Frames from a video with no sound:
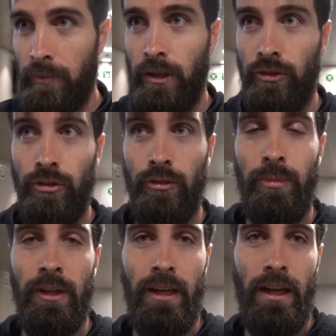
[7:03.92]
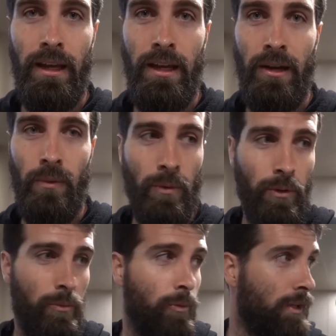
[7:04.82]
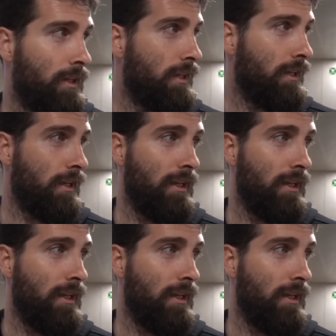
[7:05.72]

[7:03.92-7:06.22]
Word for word: It should be a room with a